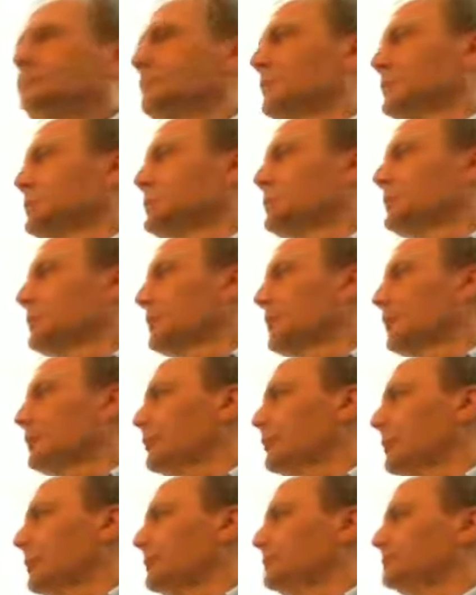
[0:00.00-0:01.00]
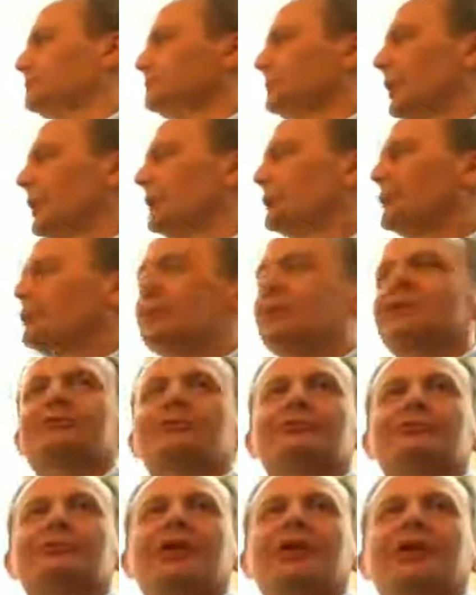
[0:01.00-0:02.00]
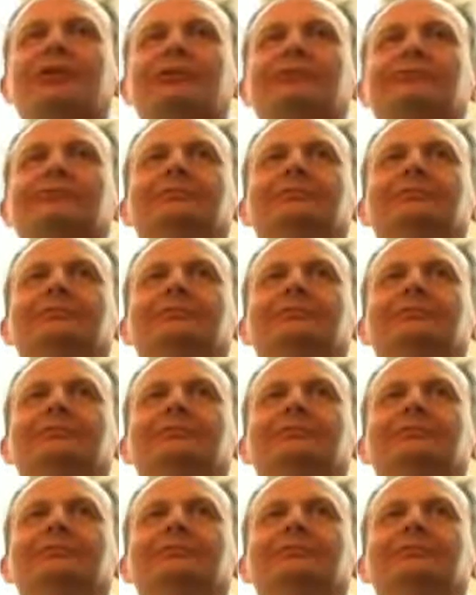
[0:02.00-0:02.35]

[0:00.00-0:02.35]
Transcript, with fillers: So it can be interesting to try.